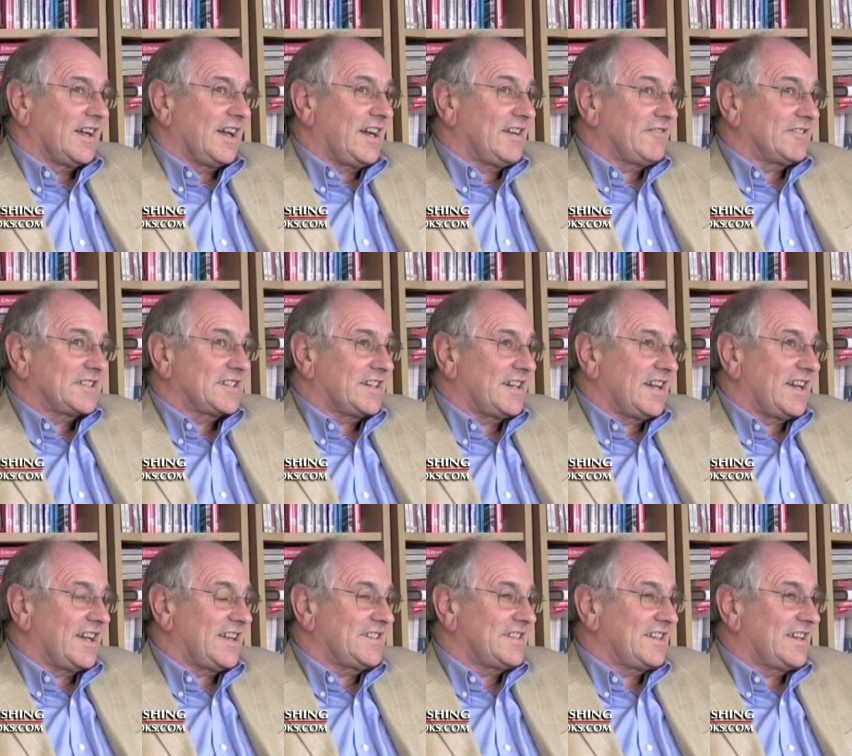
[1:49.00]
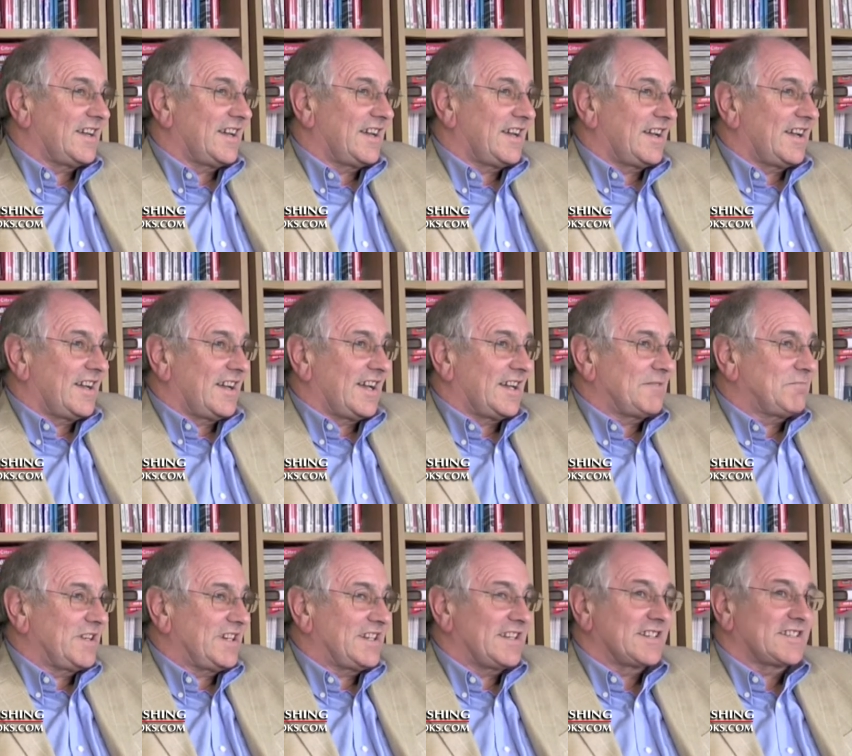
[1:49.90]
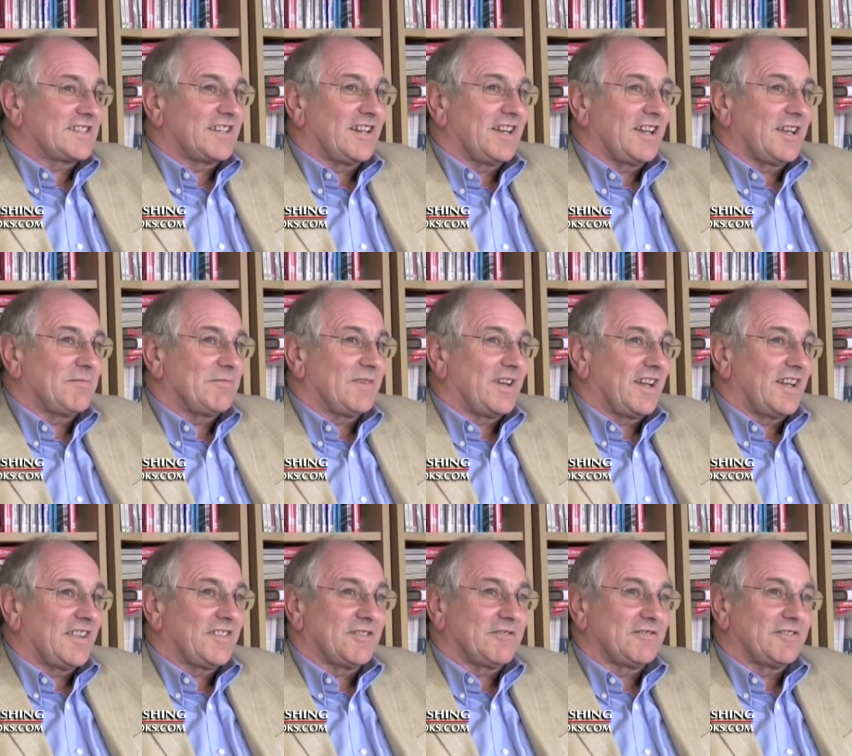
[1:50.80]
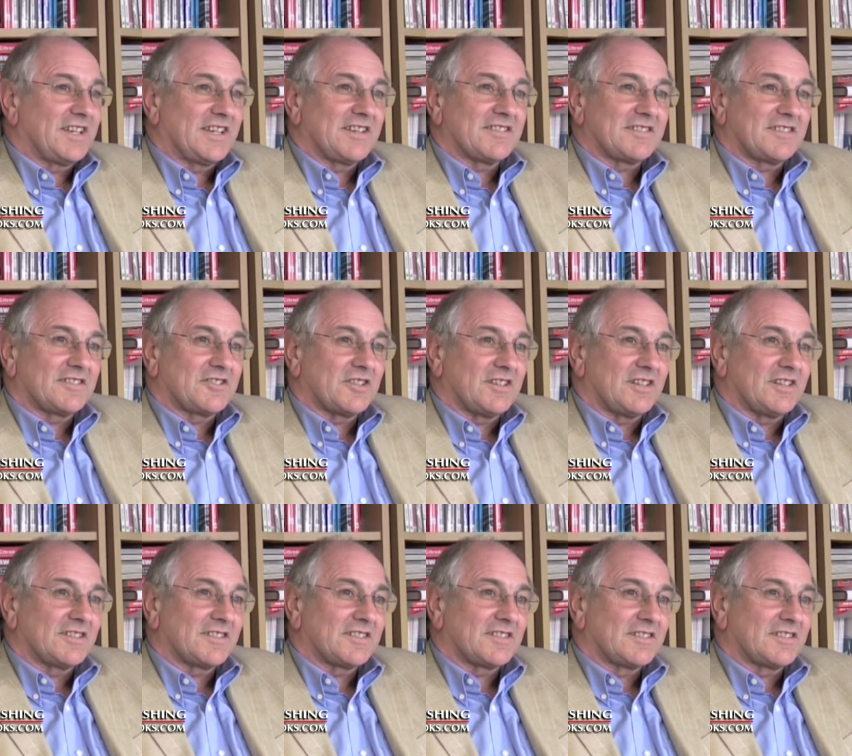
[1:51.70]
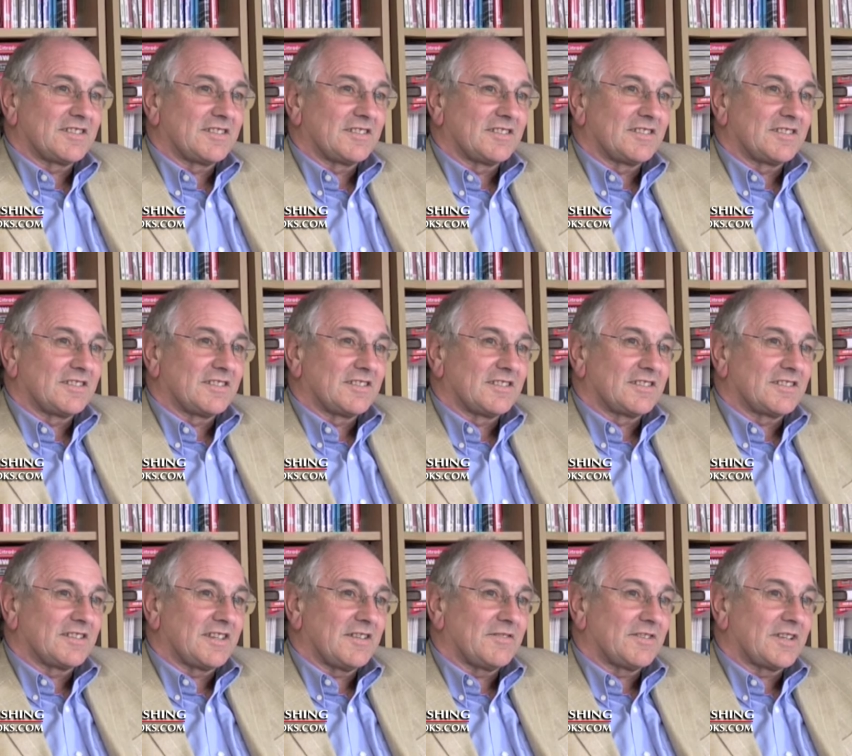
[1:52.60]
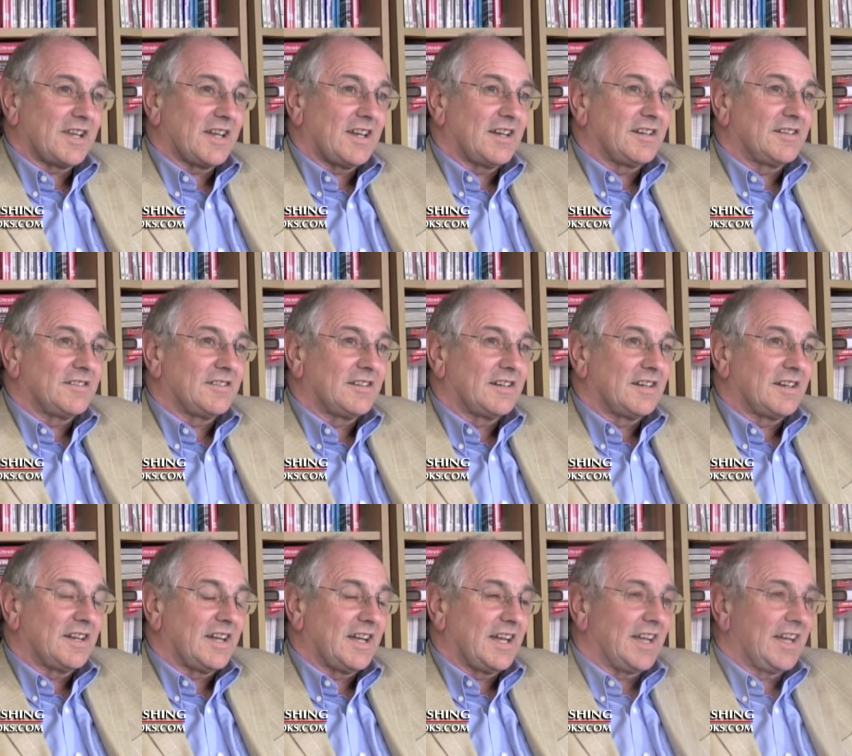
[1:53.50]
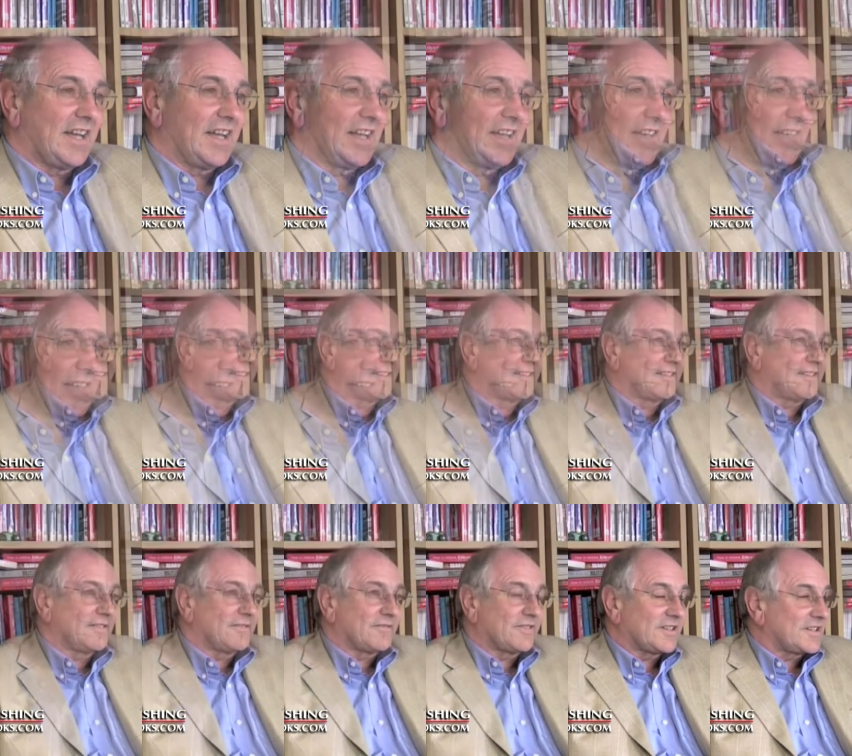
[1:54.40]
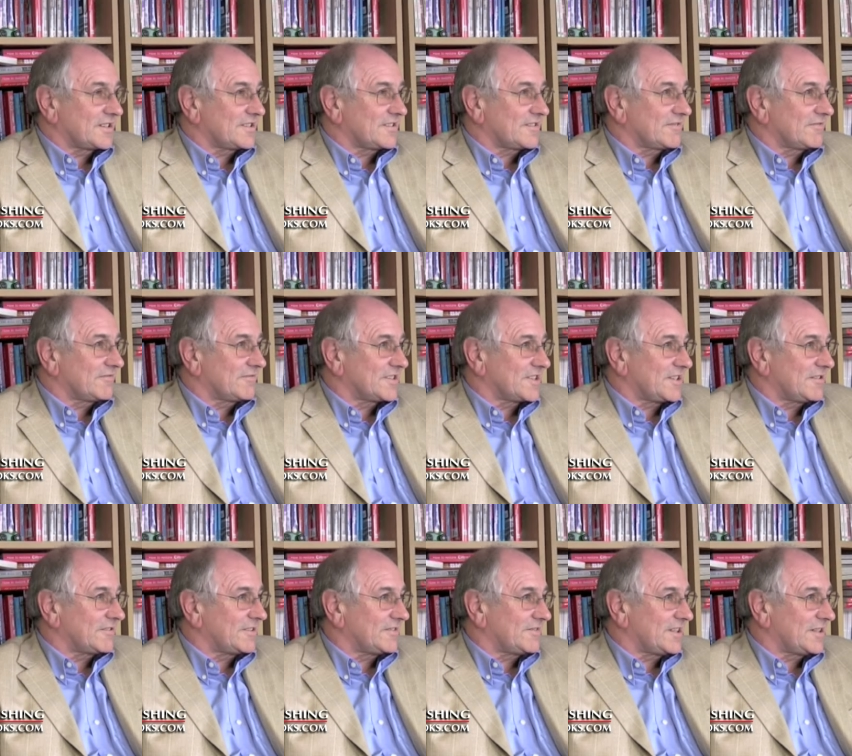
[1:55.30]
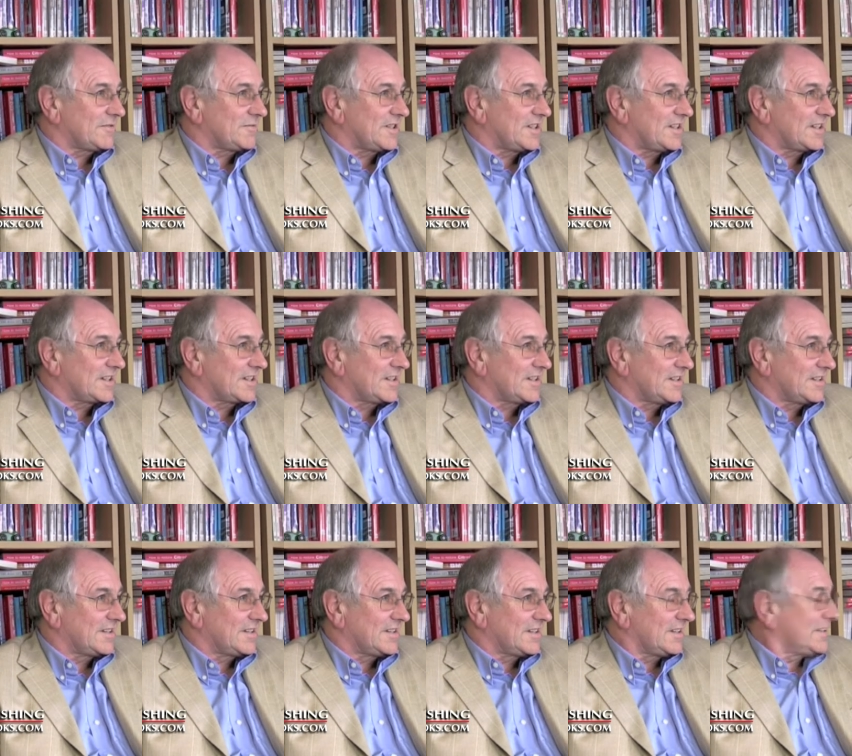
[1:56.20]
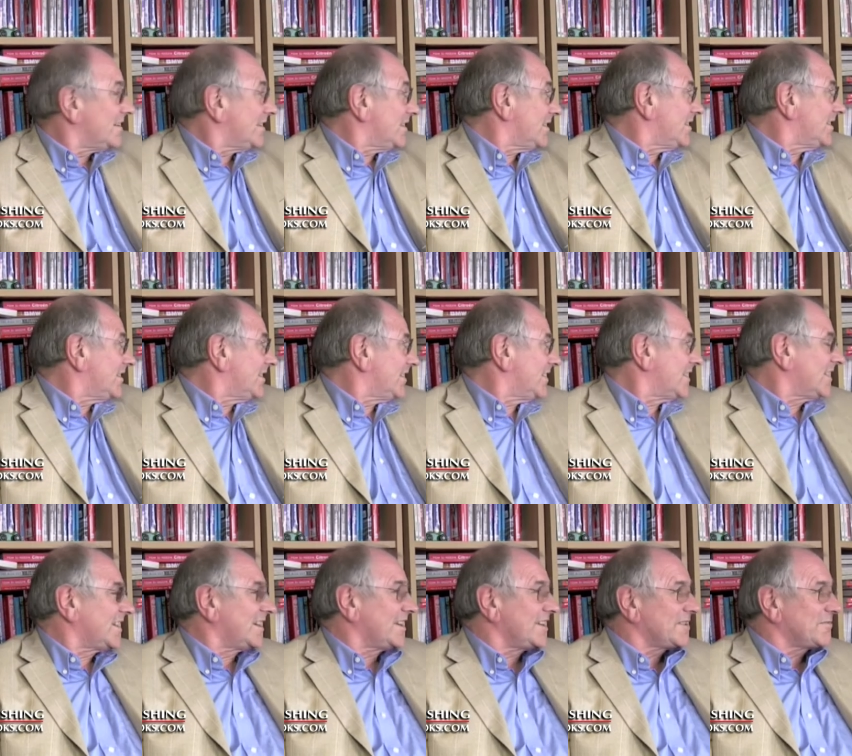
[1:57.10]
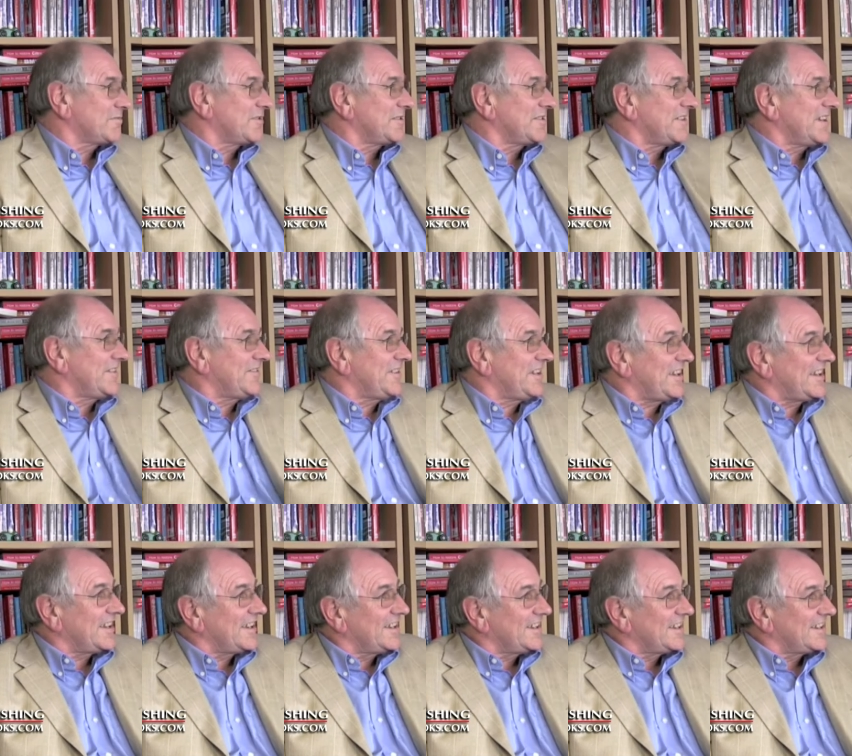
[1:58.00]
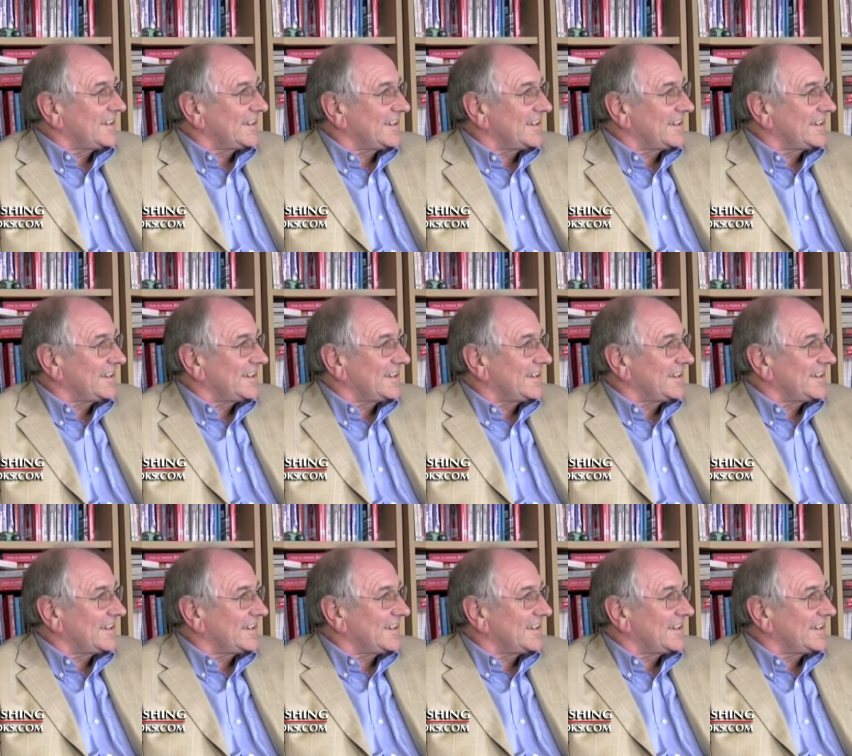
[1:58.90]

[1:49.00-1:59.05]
I retired, had plenty of time, and thought now's the chance to have a go. And the first result of our work is what you have here.